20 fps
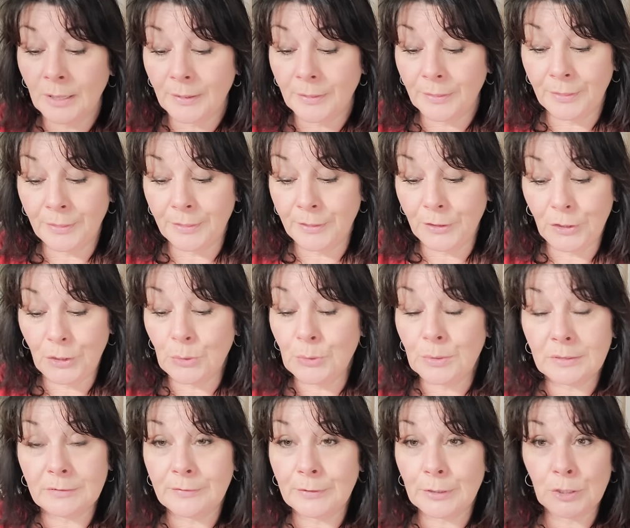
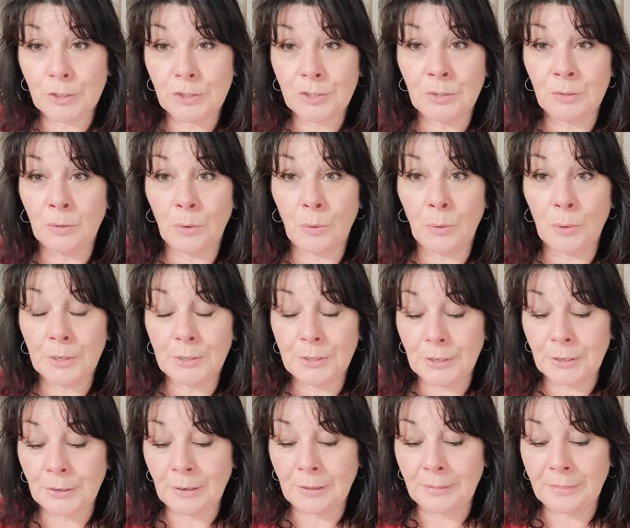universal
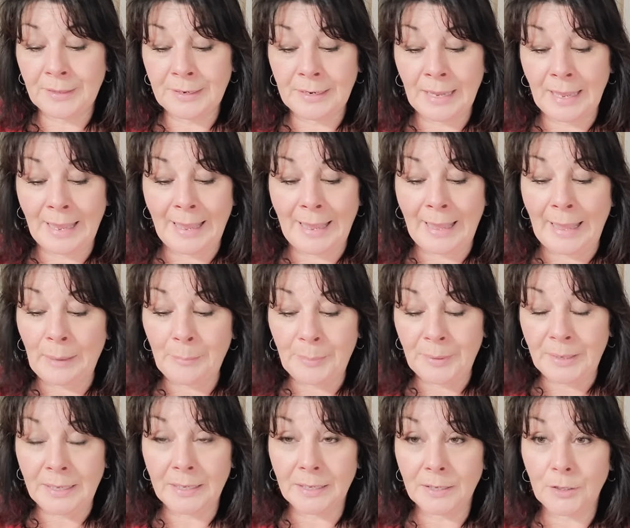order than a
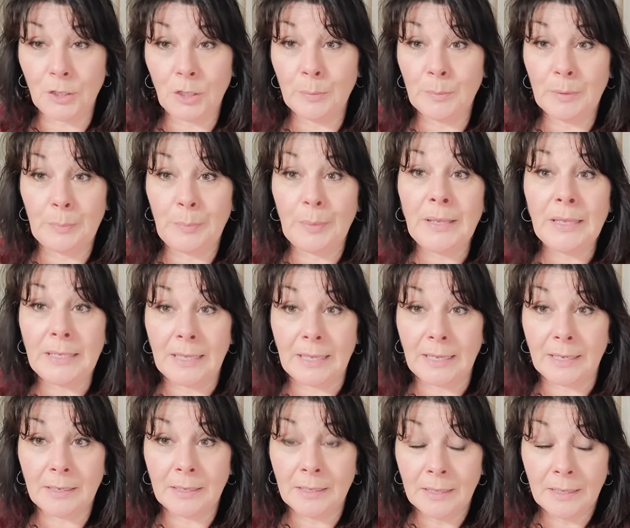happy human
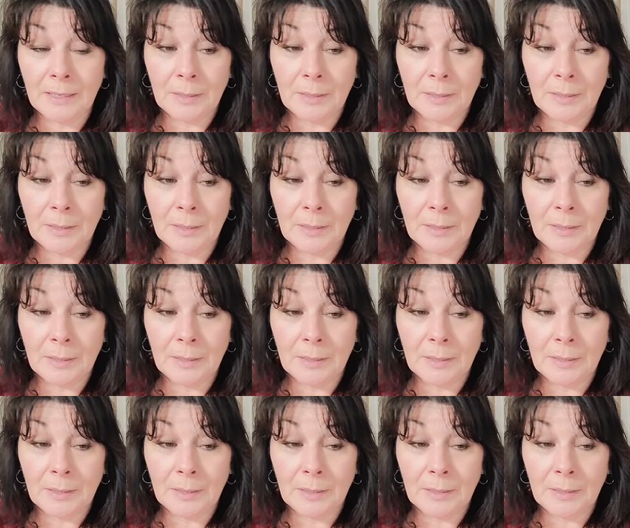being.